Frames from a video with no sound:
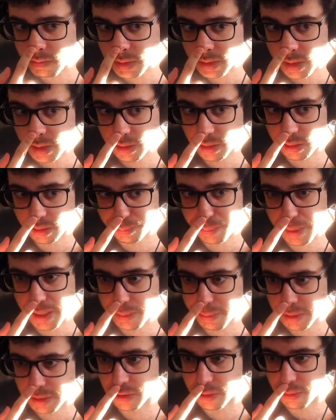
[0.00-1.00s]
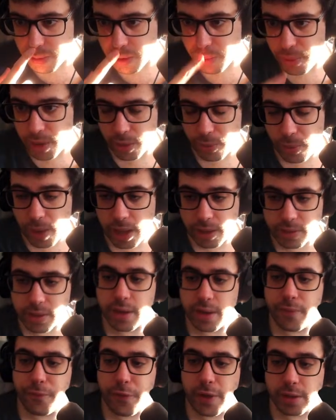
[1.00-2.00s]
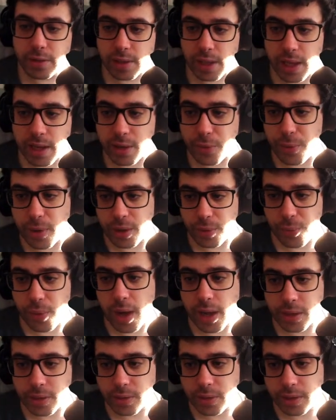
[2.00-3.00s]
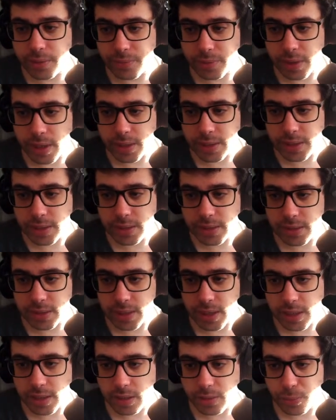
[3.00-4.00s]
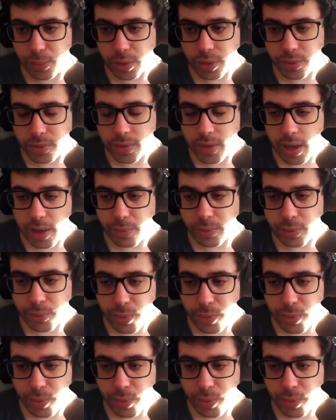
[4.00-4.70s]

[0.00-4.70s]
Still, Pac-Man took me quite a while. Yeah, it felt like quite a while. I did work on that